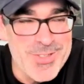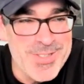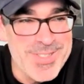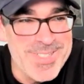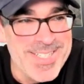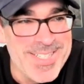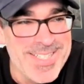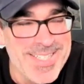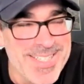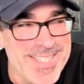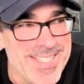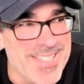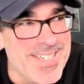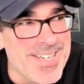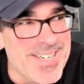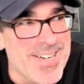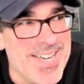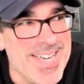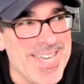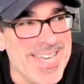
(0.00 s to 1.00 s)
You would, you
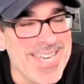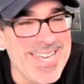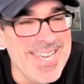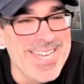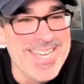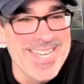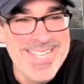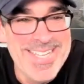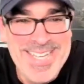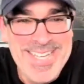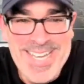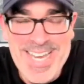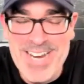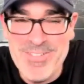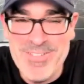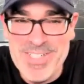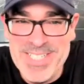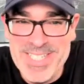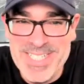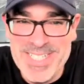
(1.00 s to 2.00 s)
know,
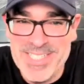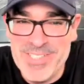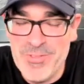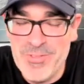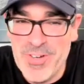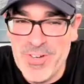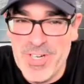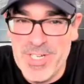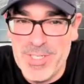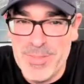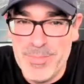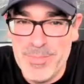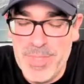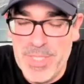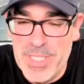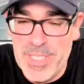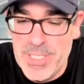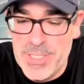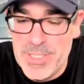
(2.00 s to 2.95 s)
everything from,